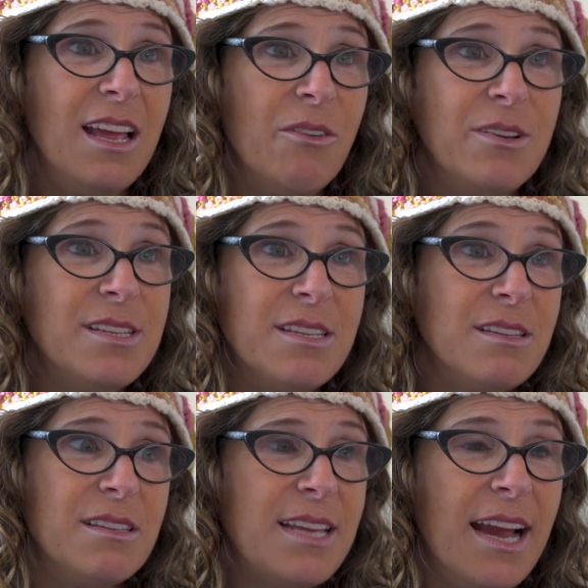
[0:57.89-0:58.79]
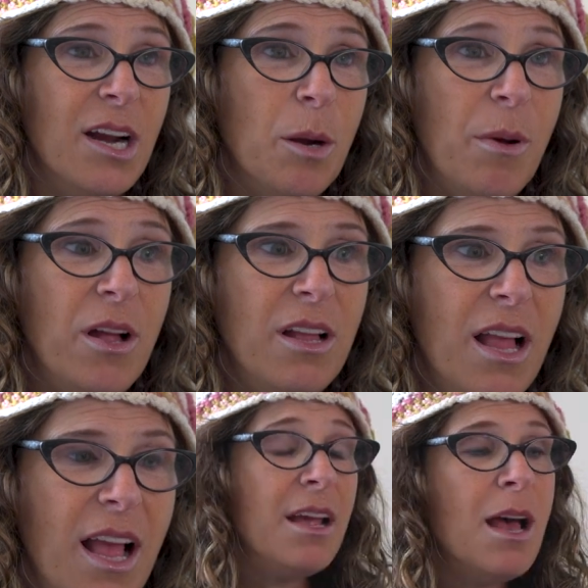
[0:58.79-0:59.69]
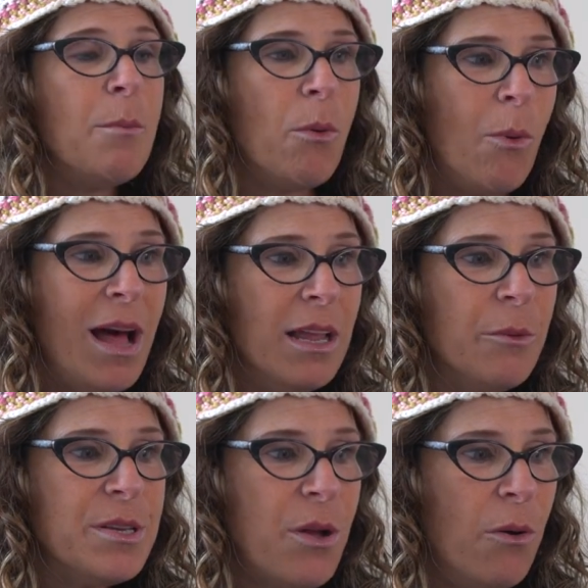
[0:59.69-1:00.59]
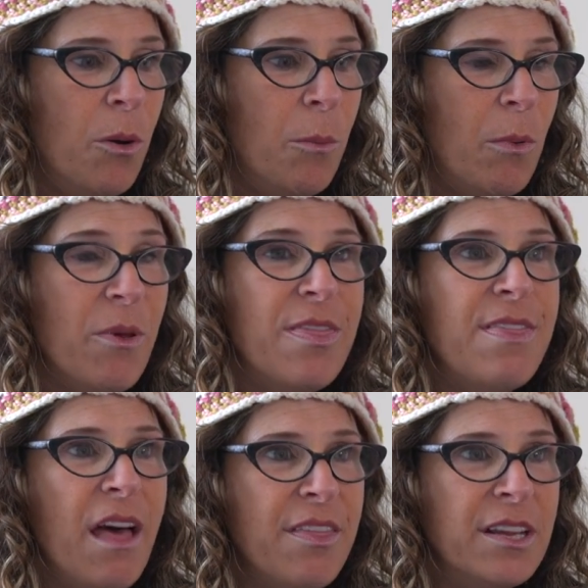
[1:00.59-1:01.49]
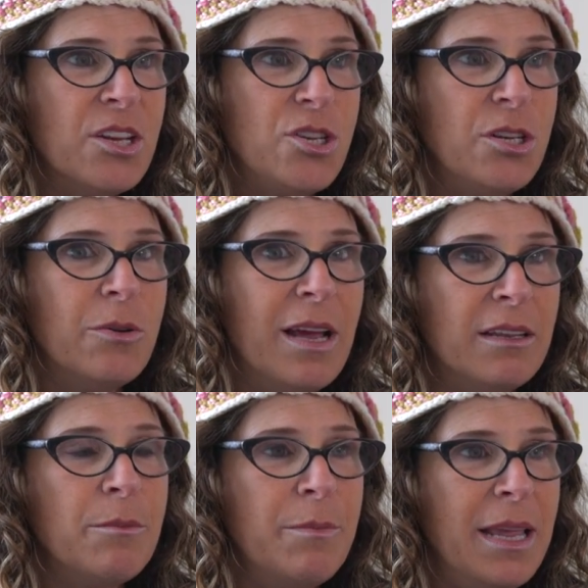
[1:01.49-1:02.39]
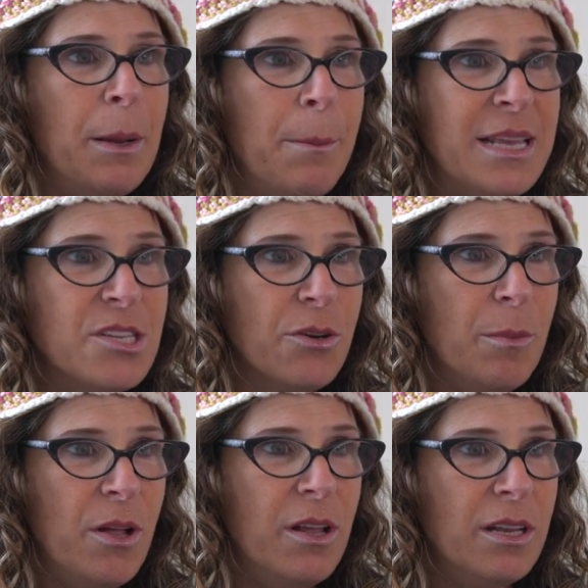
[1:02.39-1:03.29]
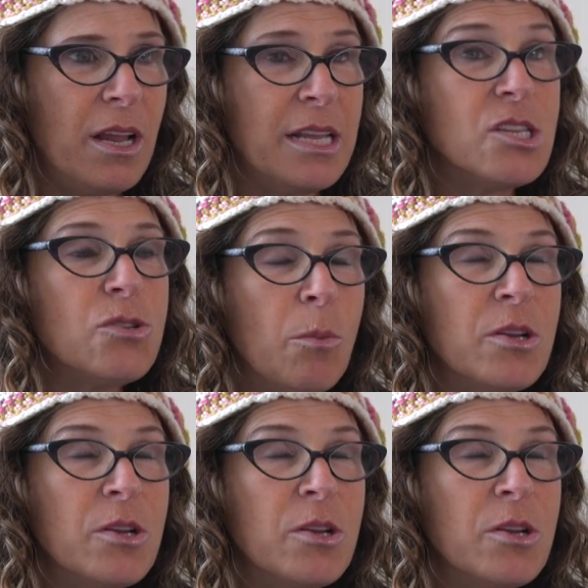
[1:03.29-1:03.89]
It was terrible. But while I was home with nothing to do and being miserable and in so